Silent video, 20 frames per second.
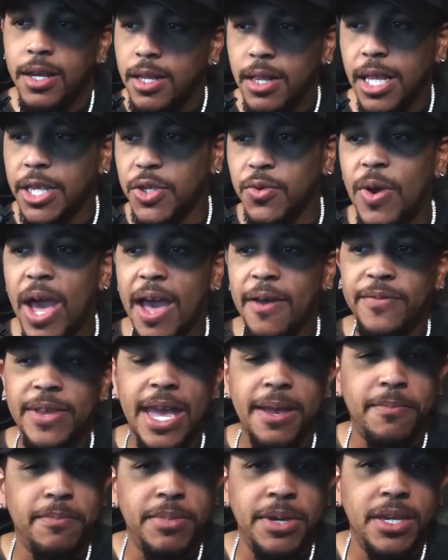Like, you have
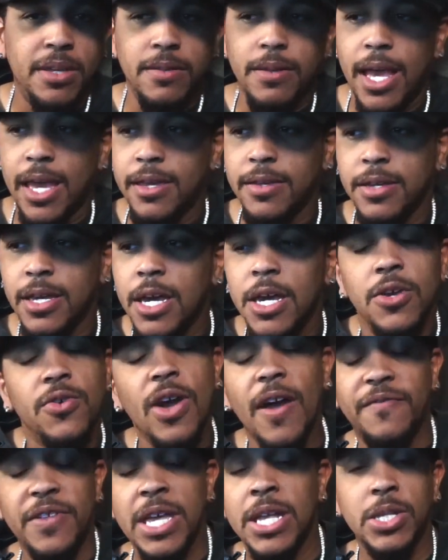to be like, you
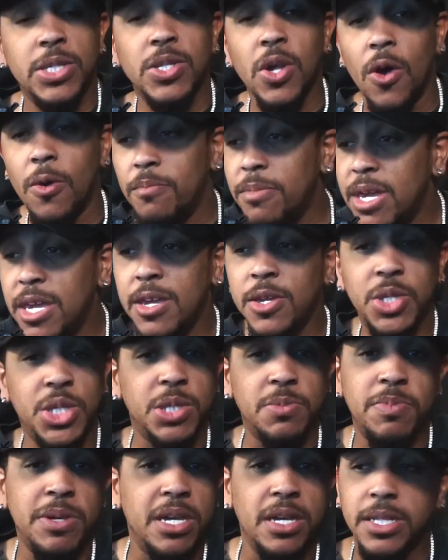have to insult me,
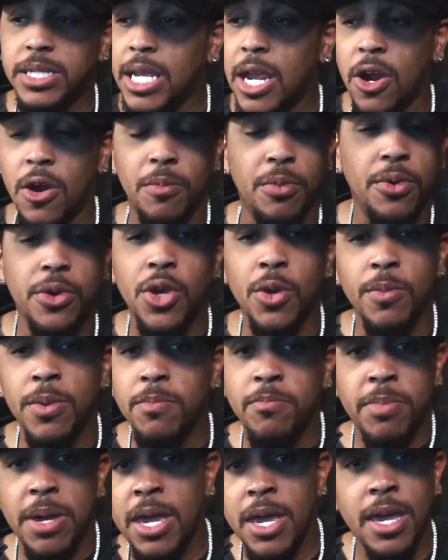just be a terrible human
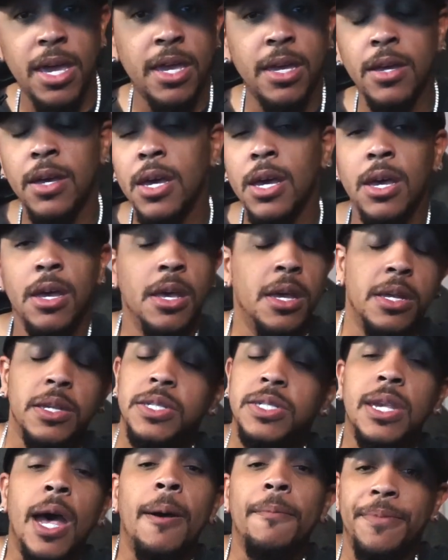being,
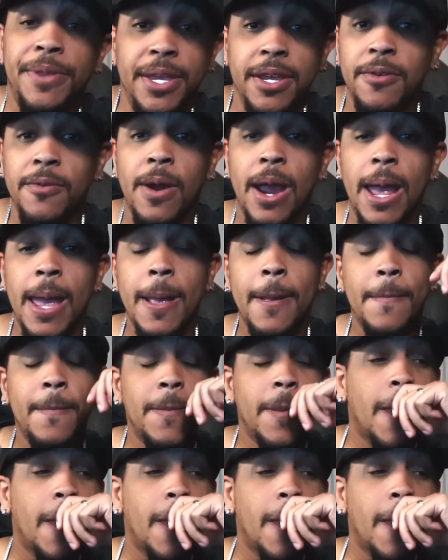something, right?